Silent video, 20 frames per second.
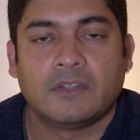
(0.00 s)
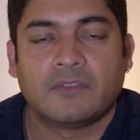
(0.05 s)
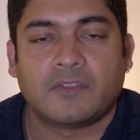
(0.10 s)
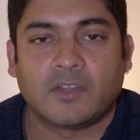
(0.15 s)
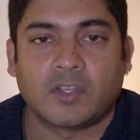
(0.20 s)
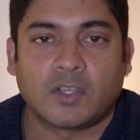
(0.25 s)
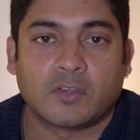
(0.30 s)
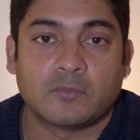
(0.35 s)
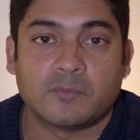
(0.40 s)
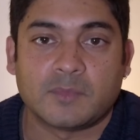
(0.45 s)

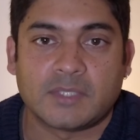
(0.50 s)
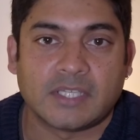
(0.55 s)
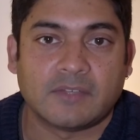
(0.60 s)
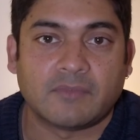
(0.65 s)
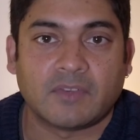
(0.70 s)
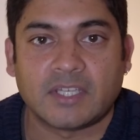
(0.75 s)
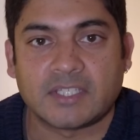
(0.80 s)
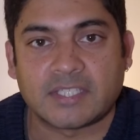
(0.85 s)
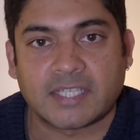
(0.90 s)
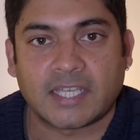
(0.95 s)
So you go from
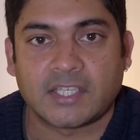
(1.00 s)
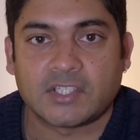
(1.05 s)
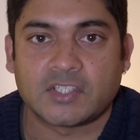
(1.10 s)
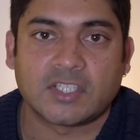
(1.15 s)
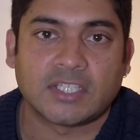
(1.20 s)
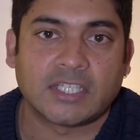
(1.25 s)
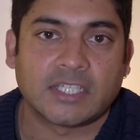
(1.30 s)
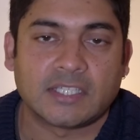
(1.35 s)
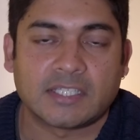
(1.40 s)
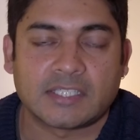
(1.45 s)
DV to
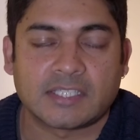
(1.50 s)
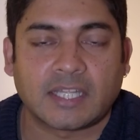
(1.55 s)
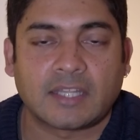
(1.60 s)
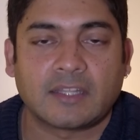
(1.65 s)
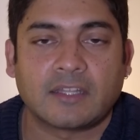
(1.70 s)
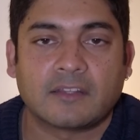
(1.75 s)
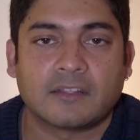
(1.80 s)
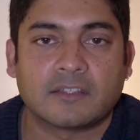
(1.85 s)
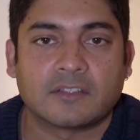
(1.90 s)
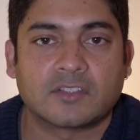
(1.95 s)
HD and this and
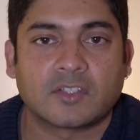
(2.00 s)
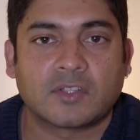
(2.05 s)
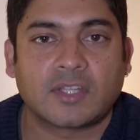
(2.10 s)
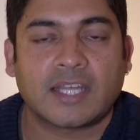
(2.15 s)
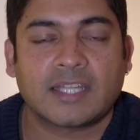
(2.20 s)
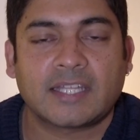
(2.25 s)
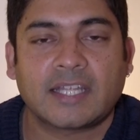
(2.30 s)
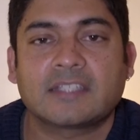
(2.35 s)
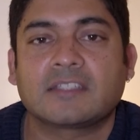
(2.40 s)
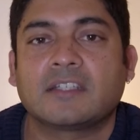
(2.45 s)
that and the other. So
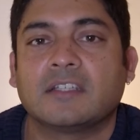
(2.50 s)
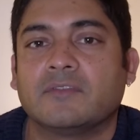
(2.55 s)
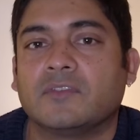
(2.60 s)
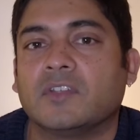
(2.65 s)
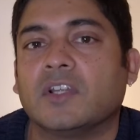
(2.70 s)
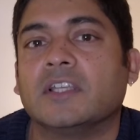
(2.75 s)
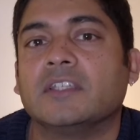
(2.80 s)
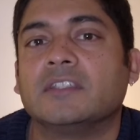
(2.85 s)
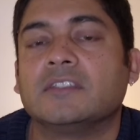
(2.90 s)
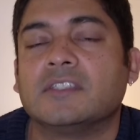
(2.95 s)
that's kind
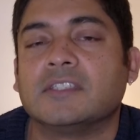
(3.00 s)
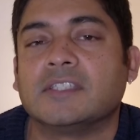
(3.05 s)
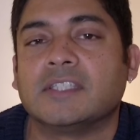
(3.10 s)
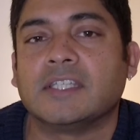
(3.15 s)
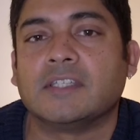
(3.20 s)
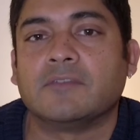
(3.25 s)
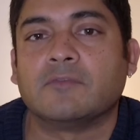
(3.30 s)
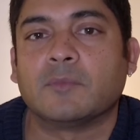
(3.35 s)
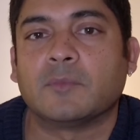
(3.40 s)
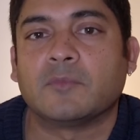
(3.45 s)
of nice to
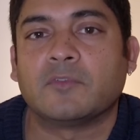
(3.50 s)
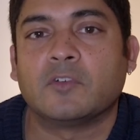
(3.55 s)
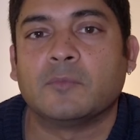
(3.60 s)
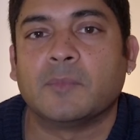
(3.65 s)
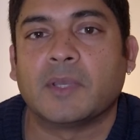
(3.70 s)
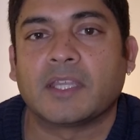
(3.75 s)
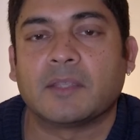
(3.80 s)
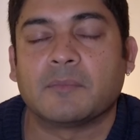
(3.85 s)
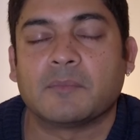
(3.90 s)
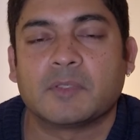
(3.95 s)
see from a
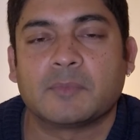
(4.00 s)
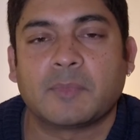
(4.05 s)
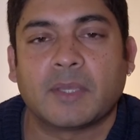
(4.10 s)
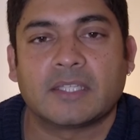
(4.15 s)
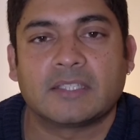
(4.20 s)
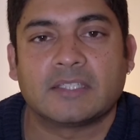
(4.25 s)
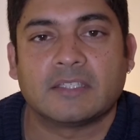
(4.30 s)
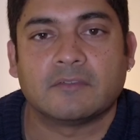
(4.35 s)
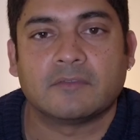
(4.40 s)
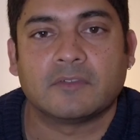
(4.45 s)
filmmaking
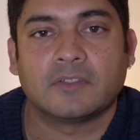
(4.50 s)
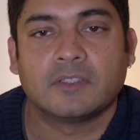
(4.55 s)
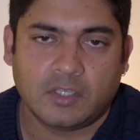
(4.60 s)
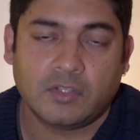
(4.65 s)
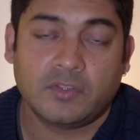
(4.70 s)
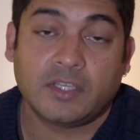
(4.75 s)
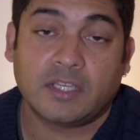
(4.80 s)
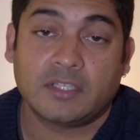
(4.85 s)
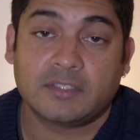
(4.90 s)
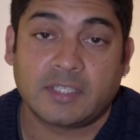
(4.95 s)
perspective. The
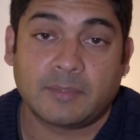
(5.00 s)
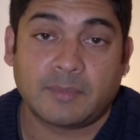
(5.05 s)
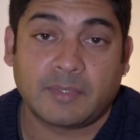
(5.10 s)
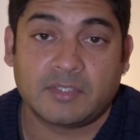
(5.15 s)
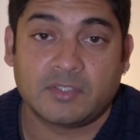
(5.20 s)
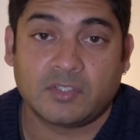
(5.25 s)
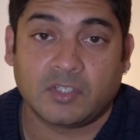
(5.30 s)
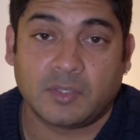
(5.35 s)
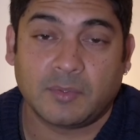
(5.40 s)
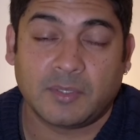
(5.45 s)
good thing I'll say
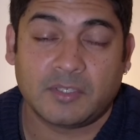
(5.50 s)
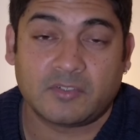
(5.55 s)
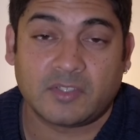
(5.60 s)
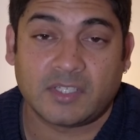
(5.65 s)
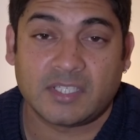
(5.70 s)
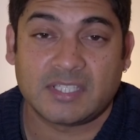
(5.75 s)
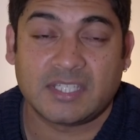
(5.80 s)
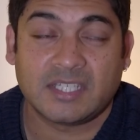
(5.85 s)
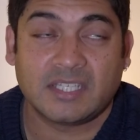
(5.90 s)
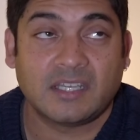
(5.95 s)
about this
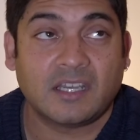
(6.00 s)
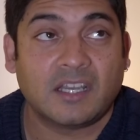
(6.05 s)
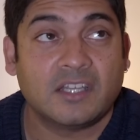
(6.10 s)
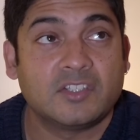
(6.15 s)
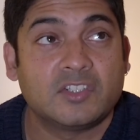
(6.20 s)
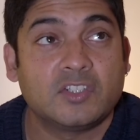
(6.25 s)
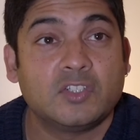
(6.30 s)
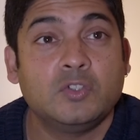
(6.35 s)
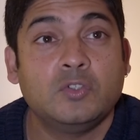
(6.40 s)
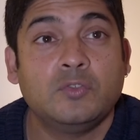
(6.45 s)
documentary is that
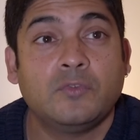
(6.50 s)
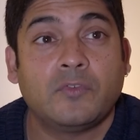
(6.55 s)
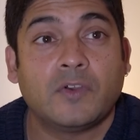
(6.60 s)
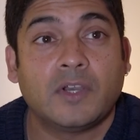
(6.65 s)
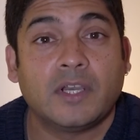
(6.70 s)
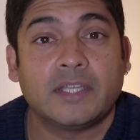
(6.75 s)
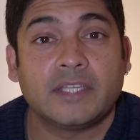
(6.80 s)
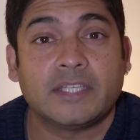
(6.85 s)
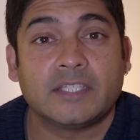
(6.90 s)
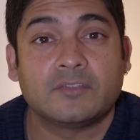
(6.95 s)
I do
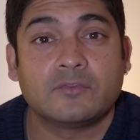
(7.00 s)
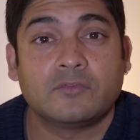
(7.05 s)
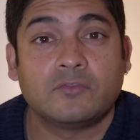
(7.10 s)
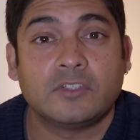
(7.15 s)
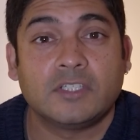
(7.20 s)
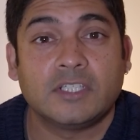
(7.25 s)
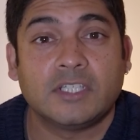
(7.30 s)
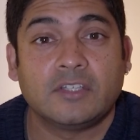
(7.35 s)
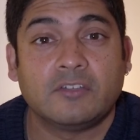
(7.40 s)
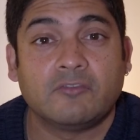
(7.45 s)
find it's
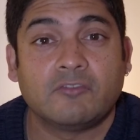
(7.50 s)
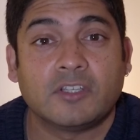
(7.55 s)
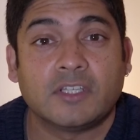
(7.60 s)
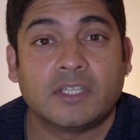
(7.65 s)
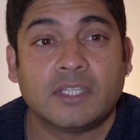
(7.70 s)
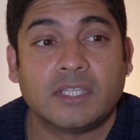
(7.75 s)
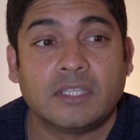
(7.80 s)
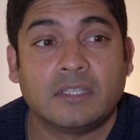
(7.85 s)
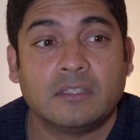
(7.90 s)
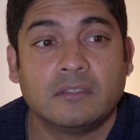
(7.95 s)
really,
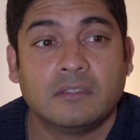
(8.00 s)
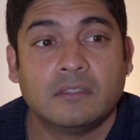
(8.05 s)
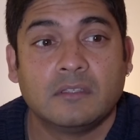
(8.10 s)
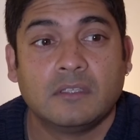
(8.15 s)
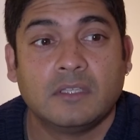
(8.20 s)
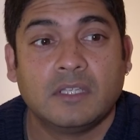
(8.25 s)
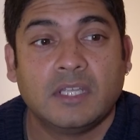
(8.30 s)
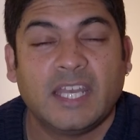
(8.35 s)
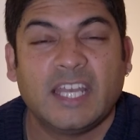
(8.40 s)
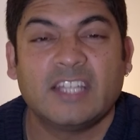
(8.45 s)
really,
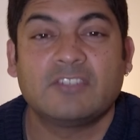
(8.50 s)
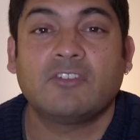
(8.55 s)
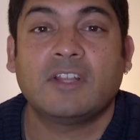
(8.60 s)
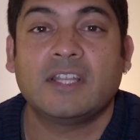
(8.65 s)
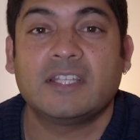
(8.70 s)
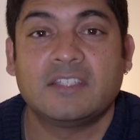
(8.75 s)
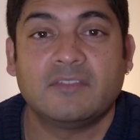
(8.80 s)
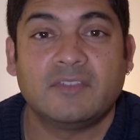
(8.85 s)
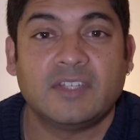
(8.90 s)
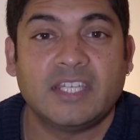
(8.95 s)
it's
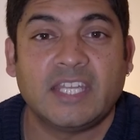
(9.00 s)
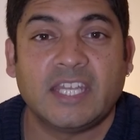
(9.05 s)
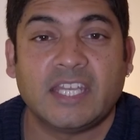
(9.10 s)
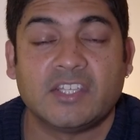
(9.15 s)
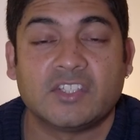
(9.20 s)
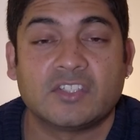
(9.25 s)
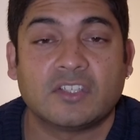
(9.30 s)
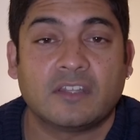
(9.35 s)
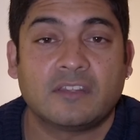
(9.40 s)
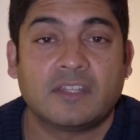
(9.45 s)
relatively
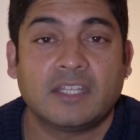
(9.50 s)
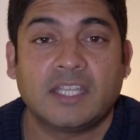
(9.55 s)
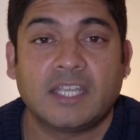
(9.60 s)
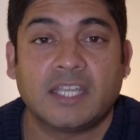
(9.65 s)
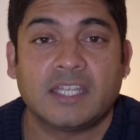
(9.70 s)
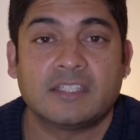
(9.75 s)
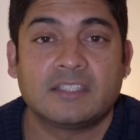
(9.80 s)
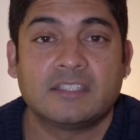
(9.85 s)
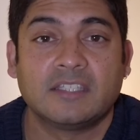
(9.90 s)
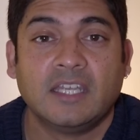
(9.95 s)
niche. I
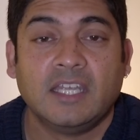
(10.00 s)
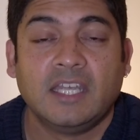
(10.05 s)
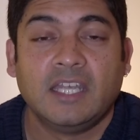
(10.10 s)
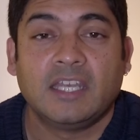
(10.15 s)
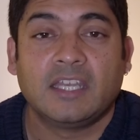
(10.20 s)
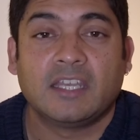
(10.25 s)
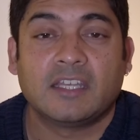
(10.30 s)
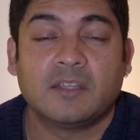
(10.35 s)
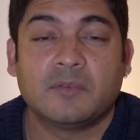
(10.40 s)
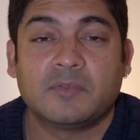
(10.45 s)
think it's
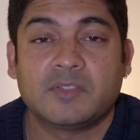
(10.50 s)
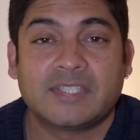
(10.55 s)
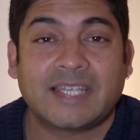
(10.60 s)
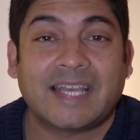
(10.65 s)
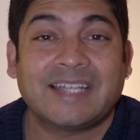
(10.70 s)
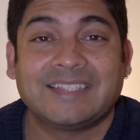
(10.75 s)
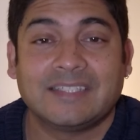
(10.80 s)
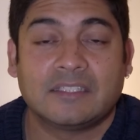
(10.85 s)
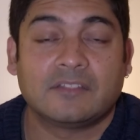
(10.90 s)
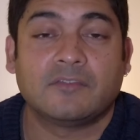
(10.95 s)
going to
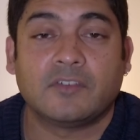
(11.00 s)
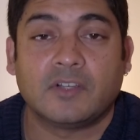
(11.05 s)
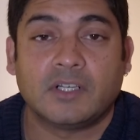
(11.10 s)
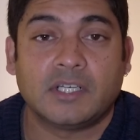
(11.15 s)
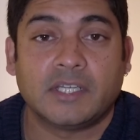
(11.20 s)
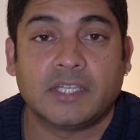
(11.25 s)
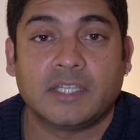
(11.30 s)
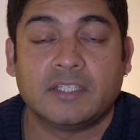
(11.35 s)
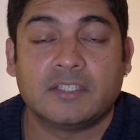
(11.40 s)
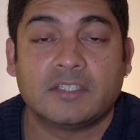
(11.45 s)

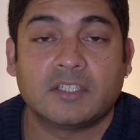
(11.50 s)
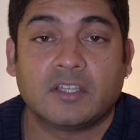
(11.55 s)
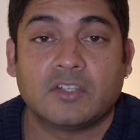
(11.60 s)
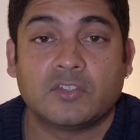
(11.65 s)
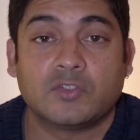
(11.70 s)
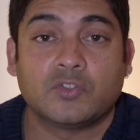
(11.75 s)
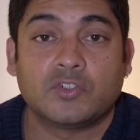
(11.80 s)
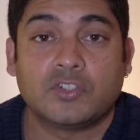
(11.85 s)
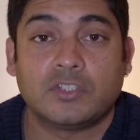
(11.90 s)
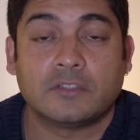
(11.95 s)
satisfy
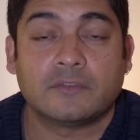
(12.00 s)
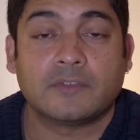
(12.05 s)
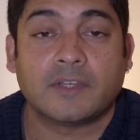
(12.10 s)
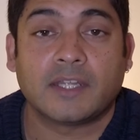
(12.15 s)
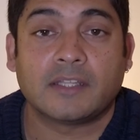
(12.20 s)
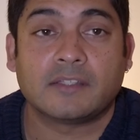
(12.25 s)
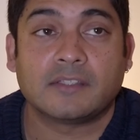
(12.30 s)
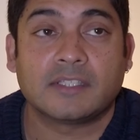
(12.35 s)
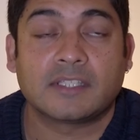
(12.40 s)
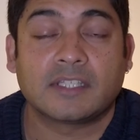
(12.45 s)
Dinosaur Jr.
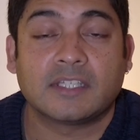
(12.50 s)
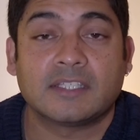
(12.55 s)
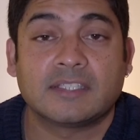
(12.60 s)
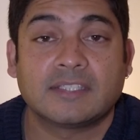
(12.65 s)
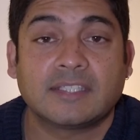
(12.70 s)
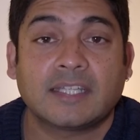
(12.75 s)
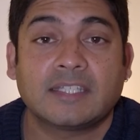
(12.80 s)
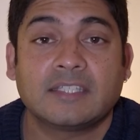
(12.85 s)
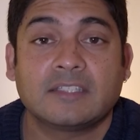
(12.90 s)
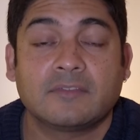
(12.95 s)
fans. It's going
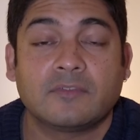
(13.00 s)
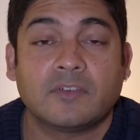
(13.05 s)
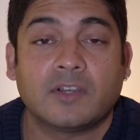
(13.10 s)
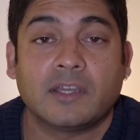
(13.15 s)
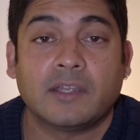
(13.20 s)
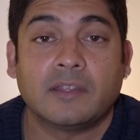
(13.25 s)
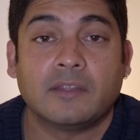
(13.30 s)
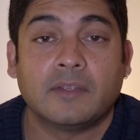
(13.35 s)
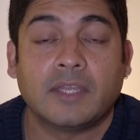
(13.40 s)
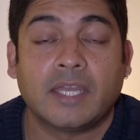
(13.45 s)
to
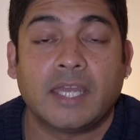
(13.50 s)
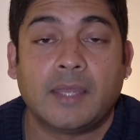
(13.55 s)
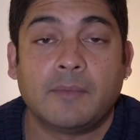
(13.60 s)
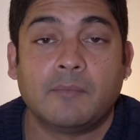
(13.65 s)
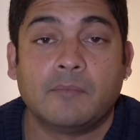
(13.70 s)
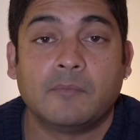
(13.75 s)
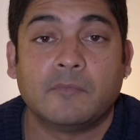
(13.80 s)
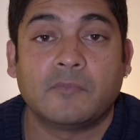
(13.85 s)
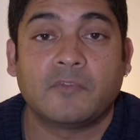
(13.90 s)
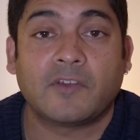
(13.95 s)
satisfy
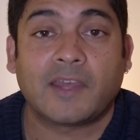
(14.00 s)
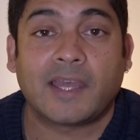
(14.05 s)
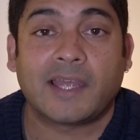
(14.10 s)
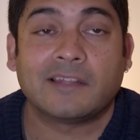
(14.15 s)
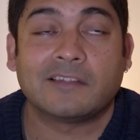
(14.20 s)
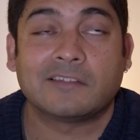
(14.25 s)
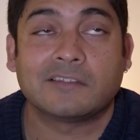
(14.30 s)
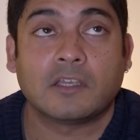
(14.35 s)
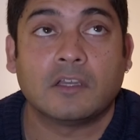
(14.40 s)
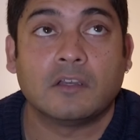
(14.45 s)

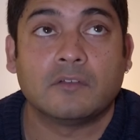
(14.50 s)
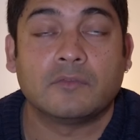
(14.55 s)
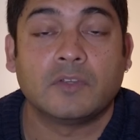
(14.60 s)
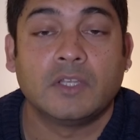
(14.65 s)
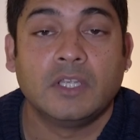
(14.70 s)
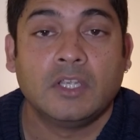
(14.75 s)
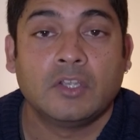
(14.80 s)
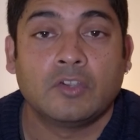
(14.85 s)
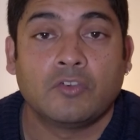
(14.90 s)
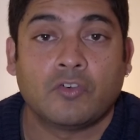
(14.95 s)
fans
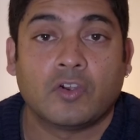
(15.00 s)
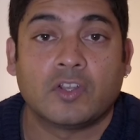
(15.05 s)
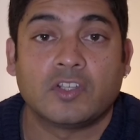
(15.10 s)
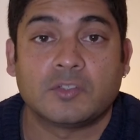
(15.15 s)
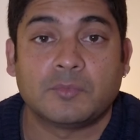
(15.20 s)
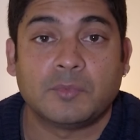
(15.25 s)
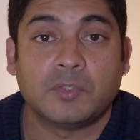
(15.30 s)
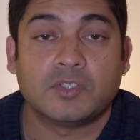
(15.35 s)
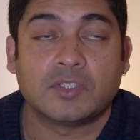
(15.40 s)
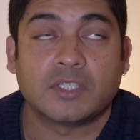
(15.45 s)
of
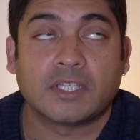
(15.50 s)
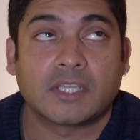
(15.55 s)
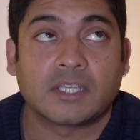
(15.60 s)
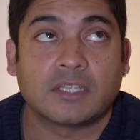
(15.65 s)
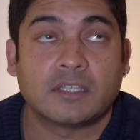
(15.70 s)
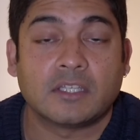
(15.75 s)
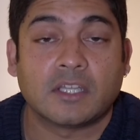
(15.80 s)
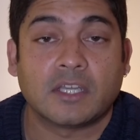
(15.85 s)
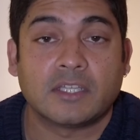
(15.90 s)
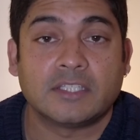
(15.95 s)
grunge
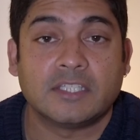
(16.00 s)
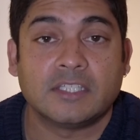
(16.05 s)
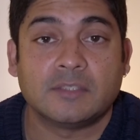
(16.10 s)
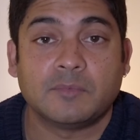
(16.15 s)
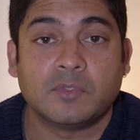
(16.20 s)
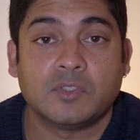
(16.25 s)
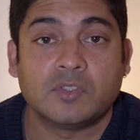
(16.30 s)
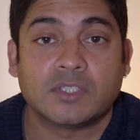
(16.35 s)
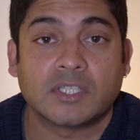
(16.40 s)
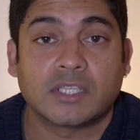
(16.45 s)
music and
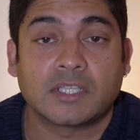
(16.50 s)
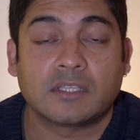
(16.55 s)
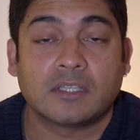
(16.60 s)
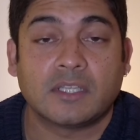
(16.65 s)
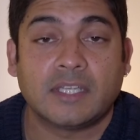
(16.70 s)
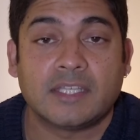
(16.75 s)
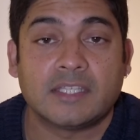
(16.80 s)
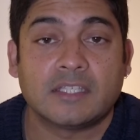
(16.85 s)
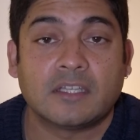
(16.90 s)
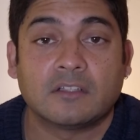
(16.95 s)
90s
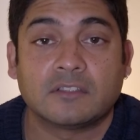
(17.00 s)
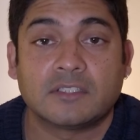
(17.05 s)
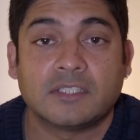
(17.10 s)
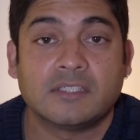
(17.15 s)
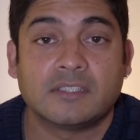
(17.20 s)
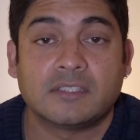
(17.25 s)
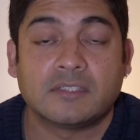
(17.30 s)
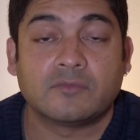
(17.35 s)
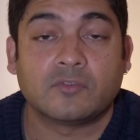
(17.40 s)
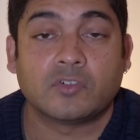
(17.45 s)
music, in
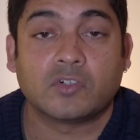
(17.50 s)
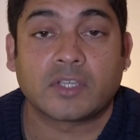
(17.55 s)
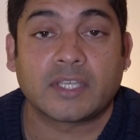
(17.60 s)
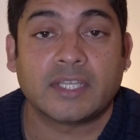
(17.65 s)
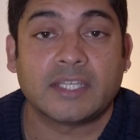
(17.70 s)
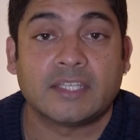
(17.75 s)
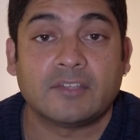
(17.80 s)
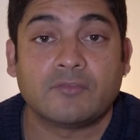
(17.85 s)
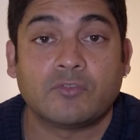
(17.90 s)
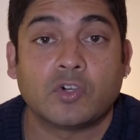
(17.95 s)
alternative
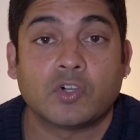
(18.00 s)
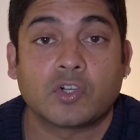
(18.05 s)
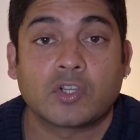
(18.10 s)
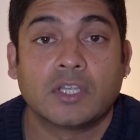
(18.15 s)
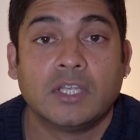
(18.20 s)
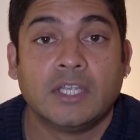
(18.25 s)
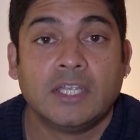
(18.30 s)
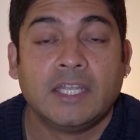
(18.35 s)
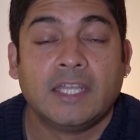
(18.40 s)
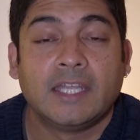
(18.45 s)
rock, indie
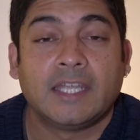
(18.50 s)
rock.